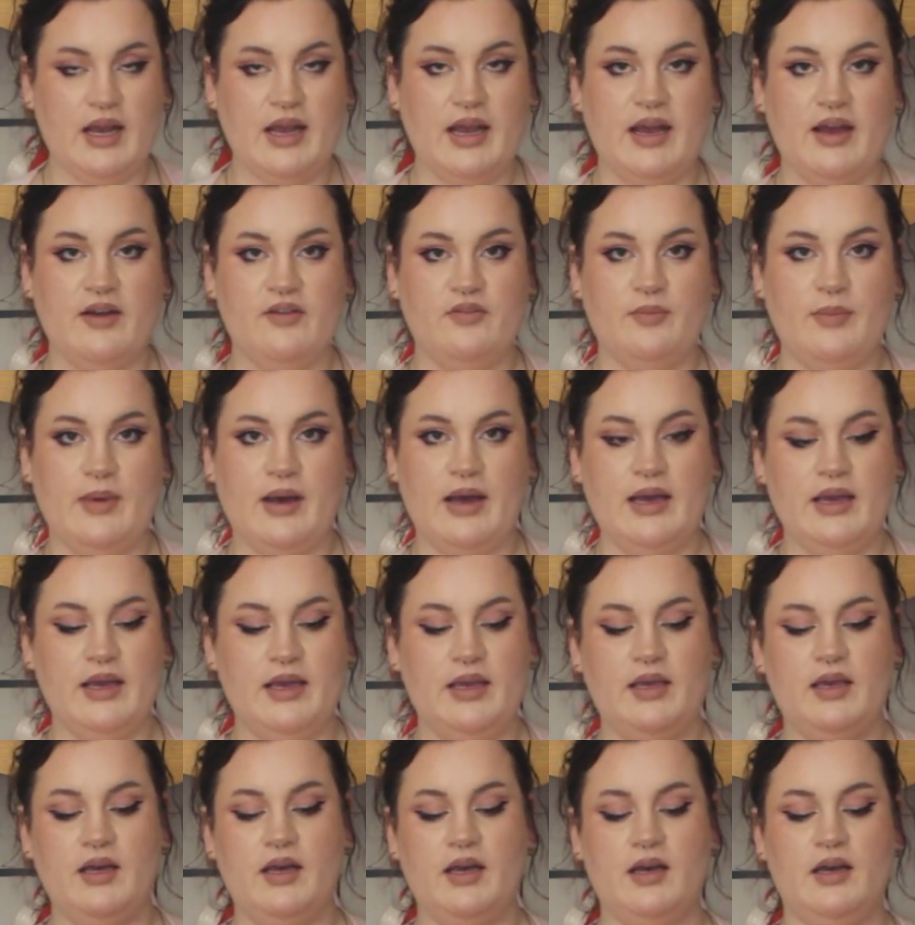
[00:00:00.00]
I have
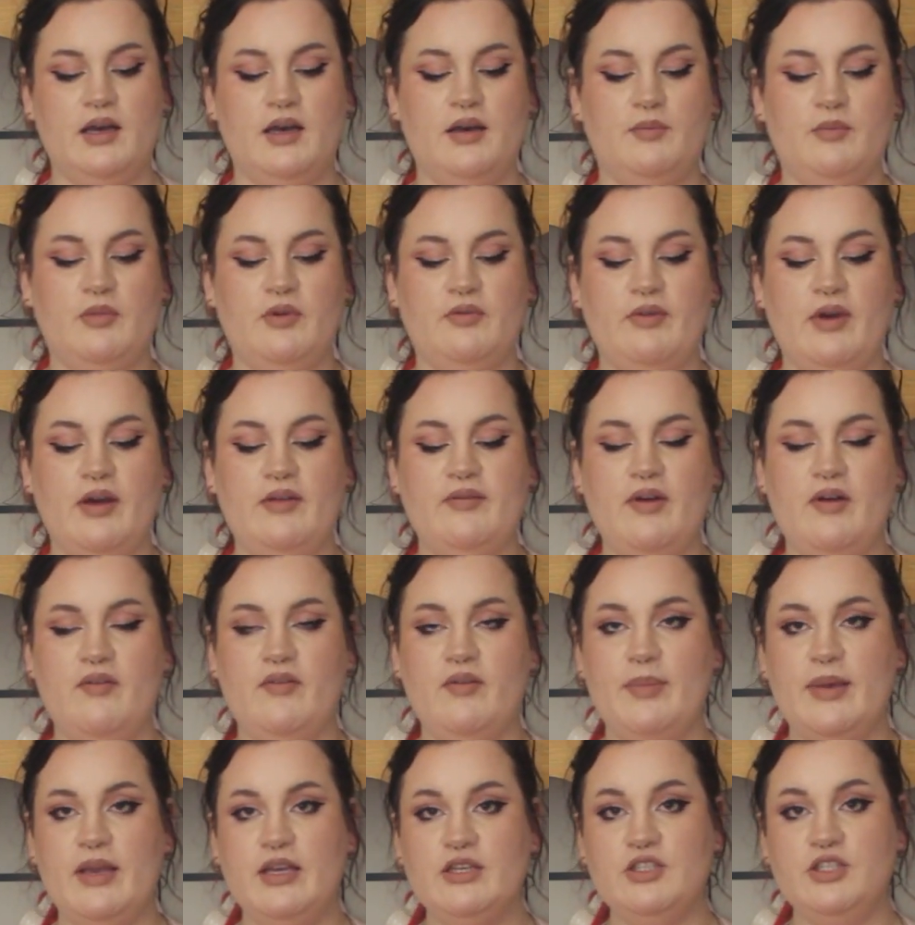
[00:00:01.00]
my red
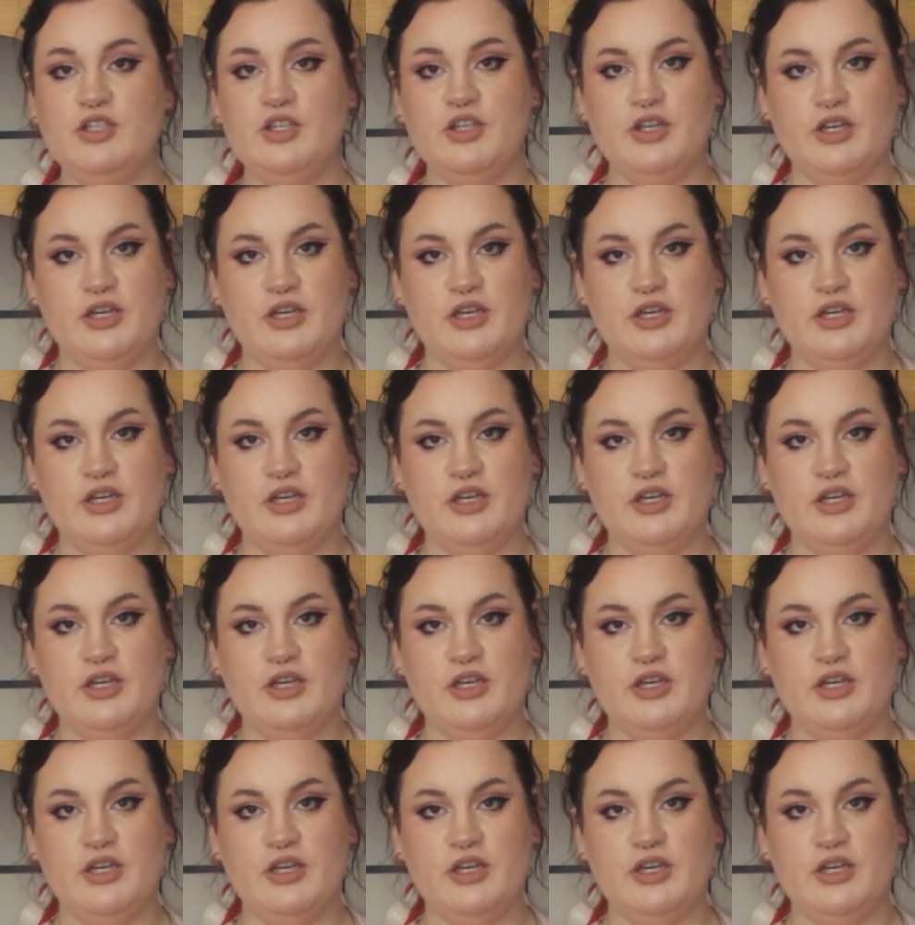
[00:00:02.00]
velvet pastry